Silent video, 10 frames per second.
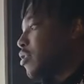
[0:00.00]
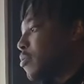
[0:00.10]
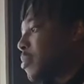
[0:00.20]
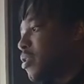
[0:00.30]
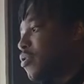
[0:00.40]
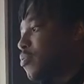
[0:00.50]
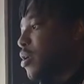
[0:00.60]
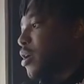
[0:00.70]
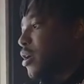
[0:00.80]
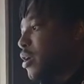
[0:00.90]
tremendous
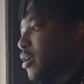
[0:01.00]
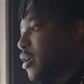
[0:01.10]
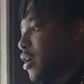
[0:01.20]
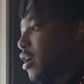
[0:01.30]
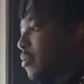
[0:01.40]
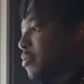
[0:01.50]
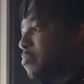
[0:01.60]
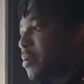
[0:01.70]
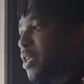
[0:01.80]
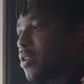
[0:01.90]
work, um,
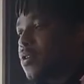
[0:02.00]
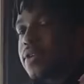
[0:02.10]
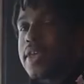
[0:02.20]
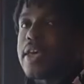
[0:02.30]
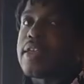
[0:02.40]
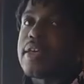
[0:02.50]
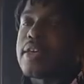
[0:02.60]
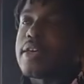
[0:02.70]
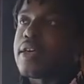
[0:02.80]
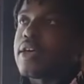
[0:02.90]
but they don't get
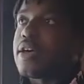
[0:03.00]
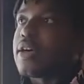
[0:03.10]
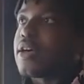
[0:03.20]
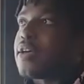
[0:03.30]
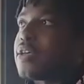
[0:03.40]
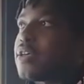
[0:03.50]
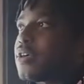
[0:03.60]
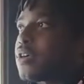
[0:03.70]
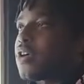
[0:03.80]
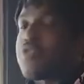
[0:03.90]
uh,
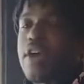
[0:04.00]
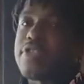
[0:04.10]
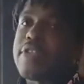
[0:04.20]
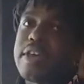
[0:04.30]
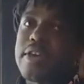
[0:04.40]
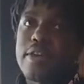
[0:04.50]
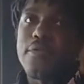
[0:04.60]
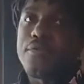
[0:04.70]
congratulated enough or